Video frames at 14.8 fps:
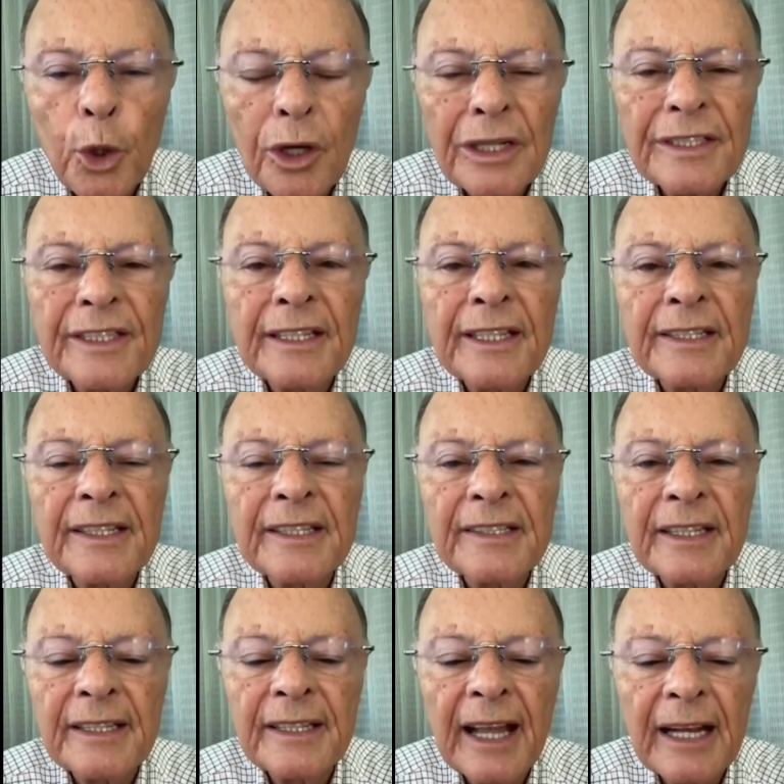what we
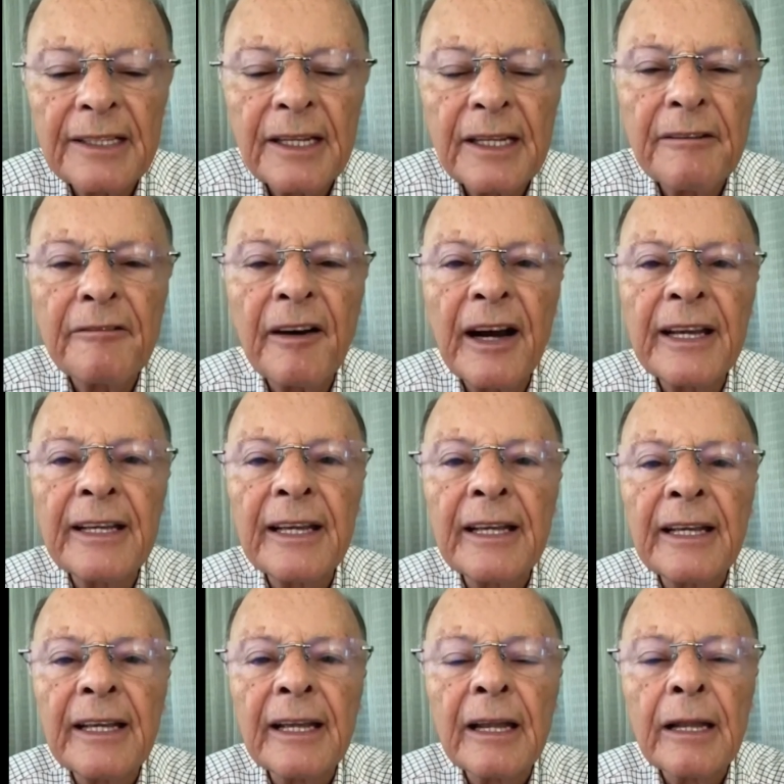need,
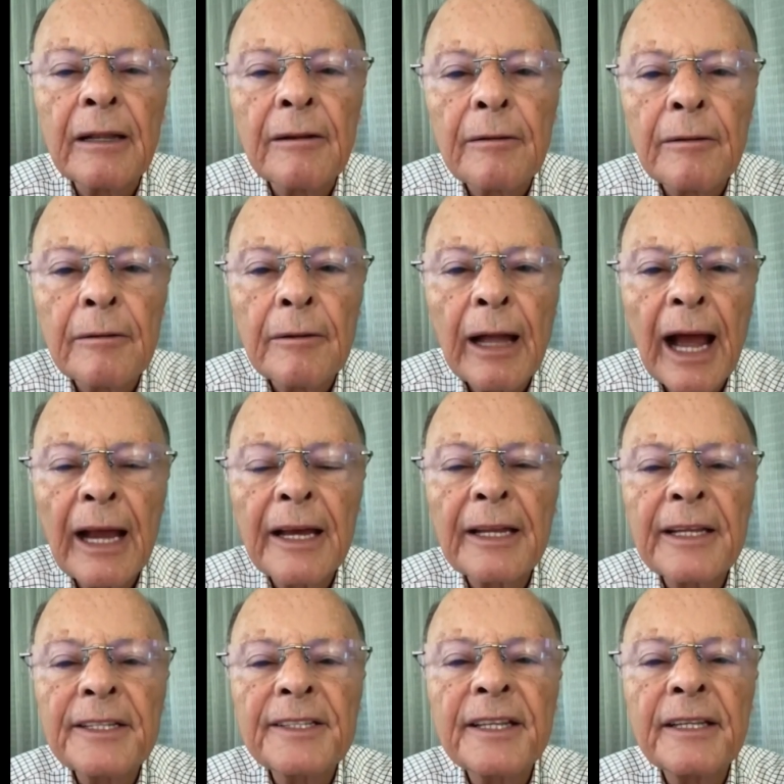he
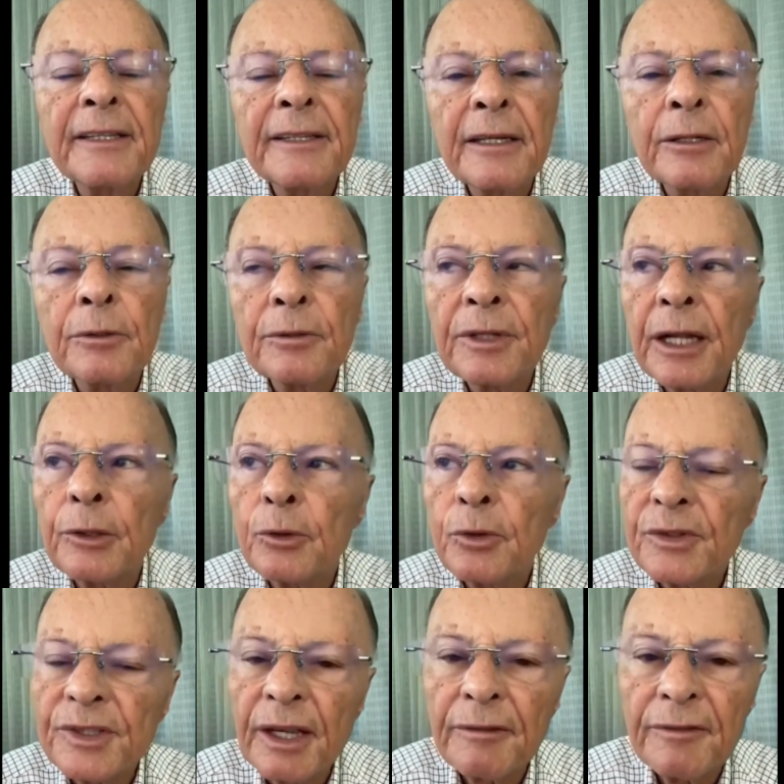will
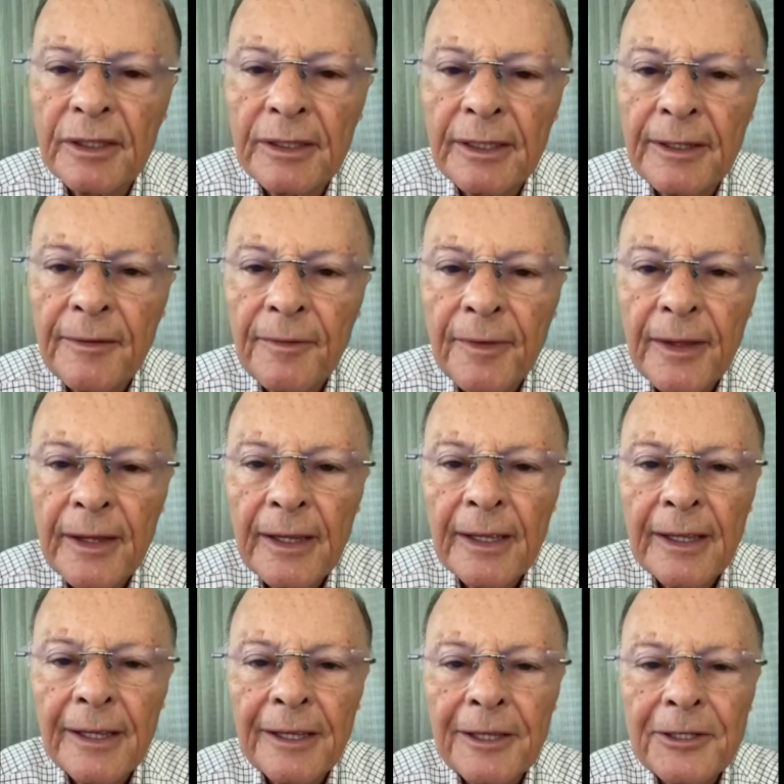add to
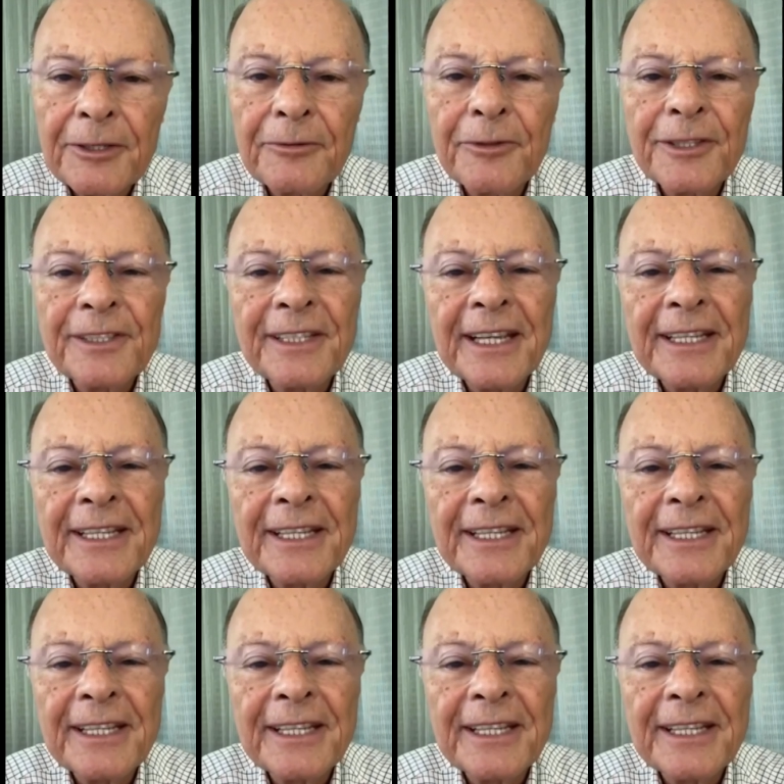our lives.